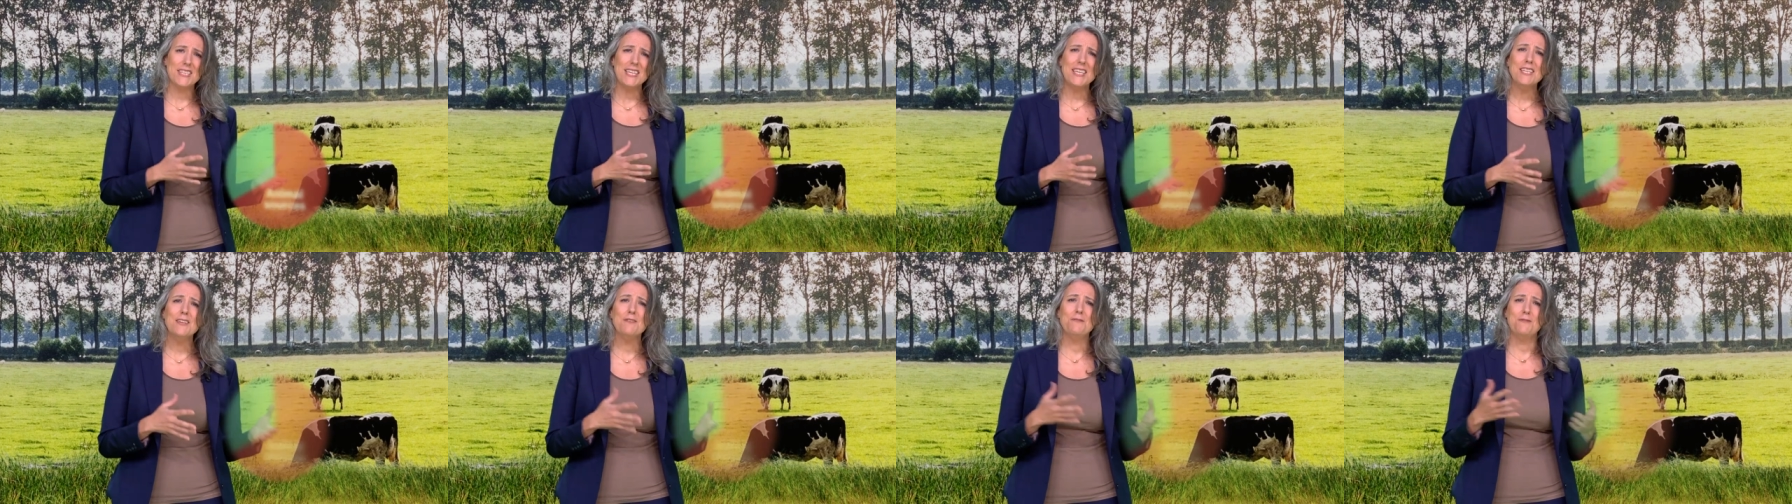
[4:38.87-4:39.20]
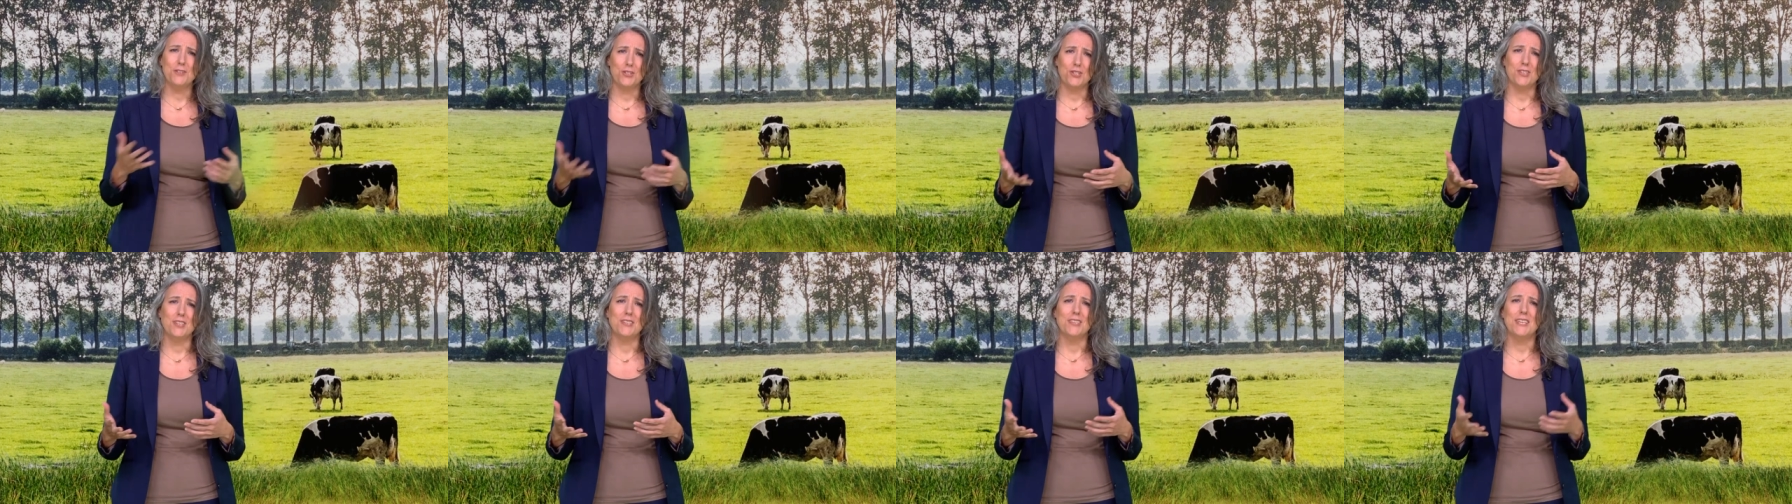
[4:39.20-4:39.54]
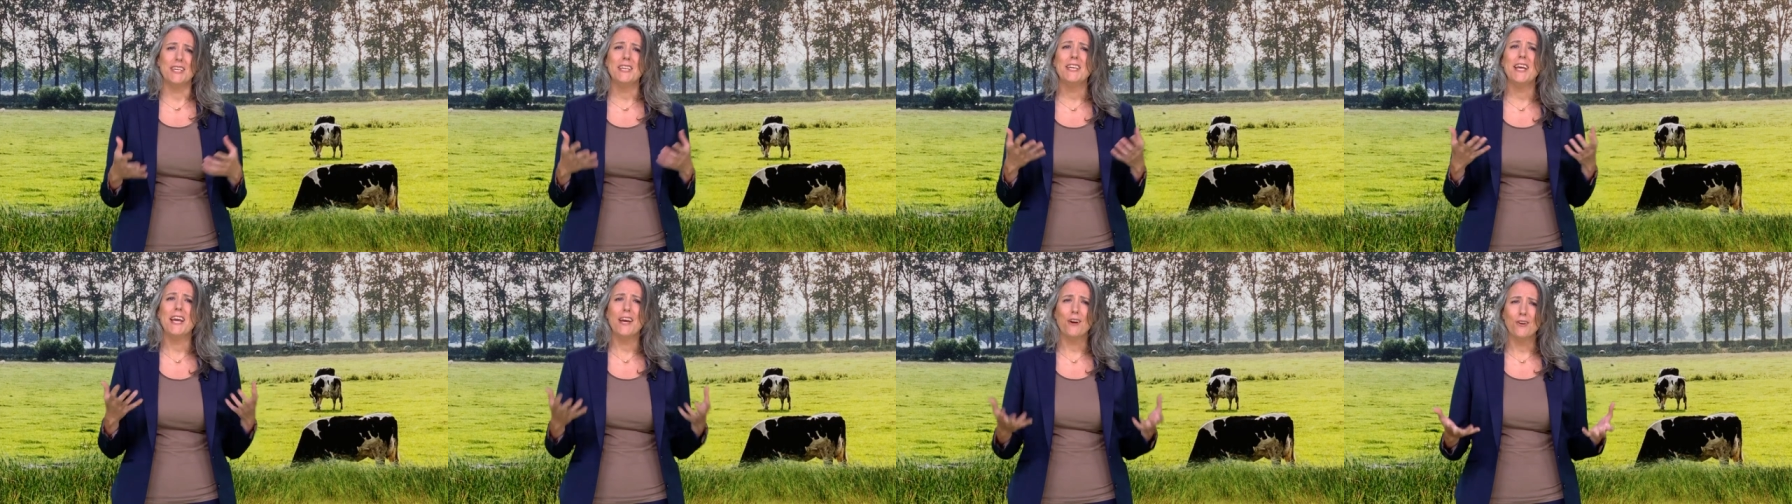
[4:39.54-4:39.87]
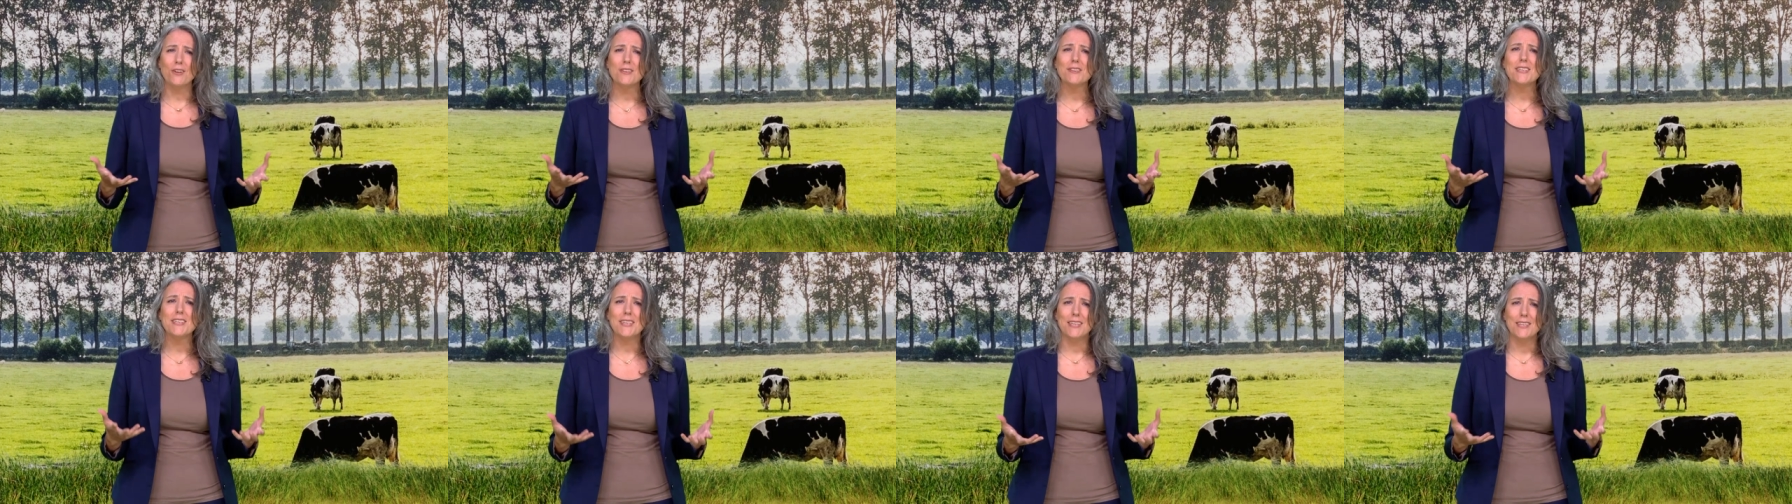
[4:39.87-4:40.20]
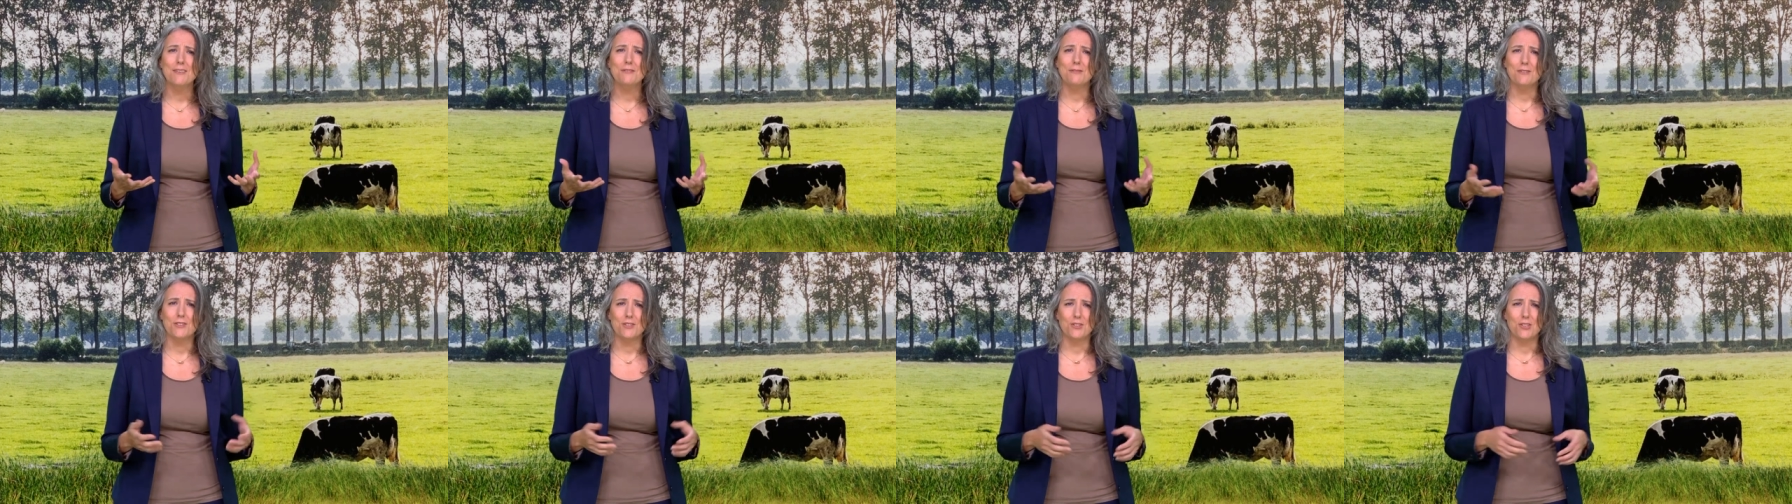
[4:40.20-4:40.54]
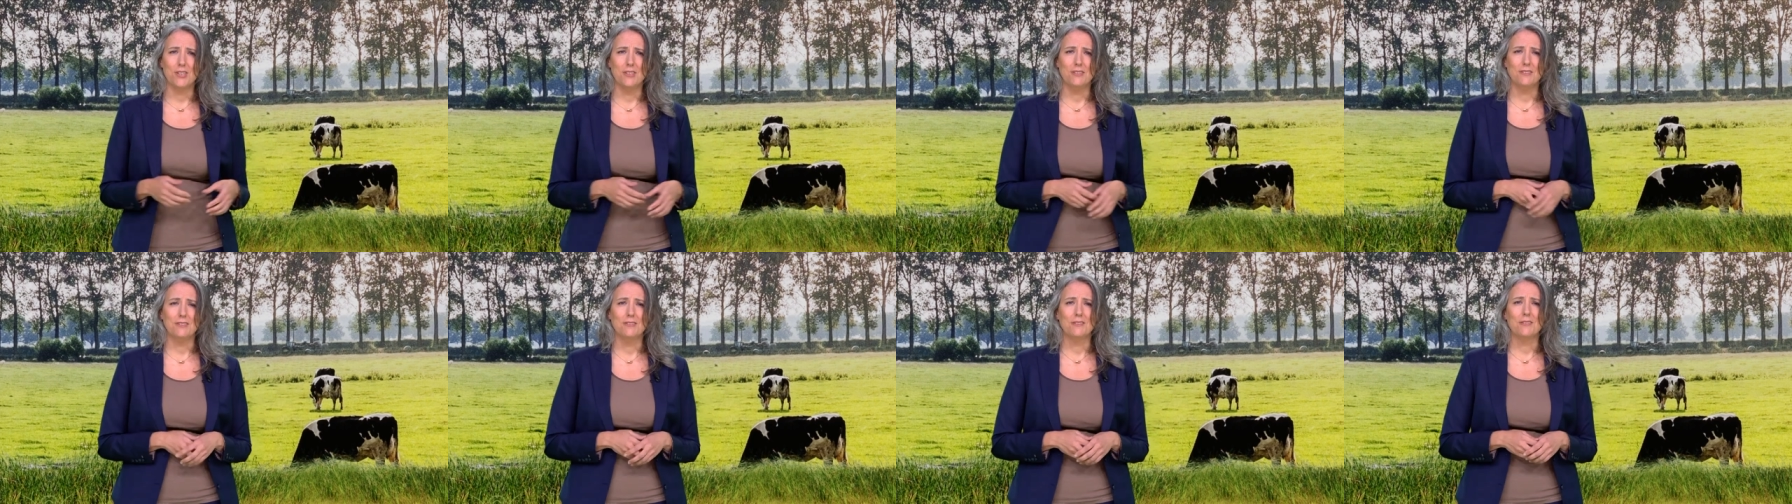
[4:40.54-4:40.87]
inefficient, inherently
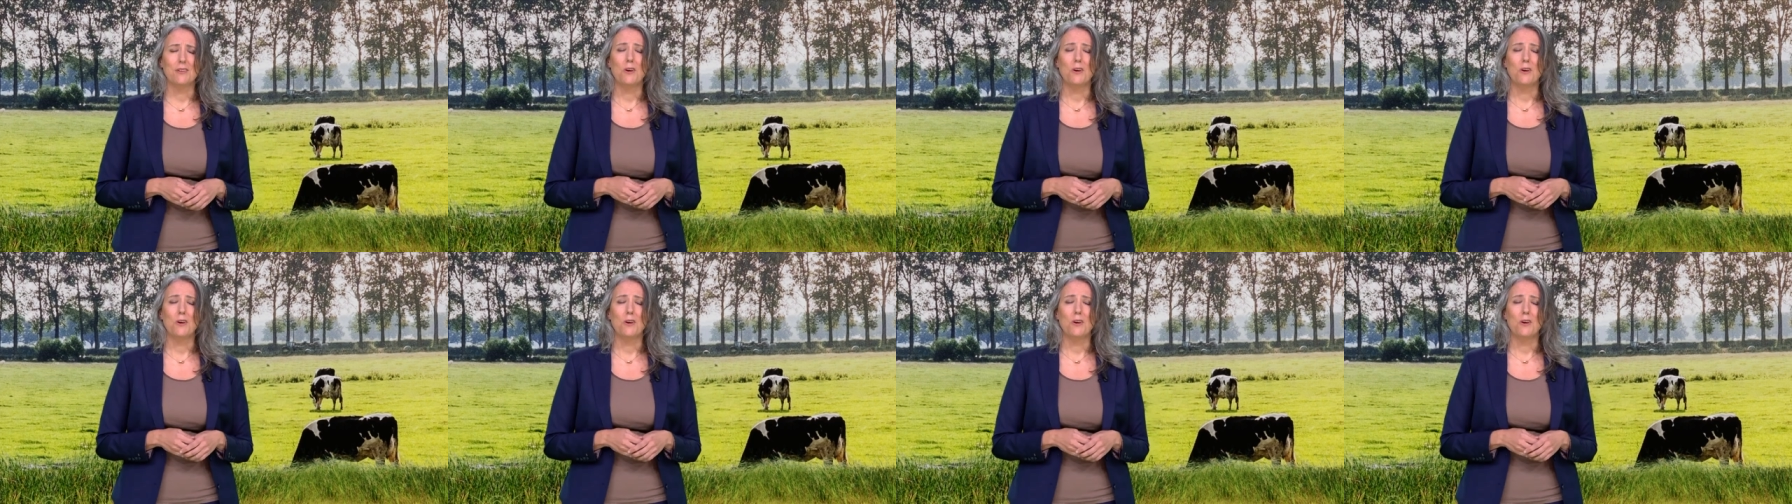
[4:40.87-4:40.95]
inefficient.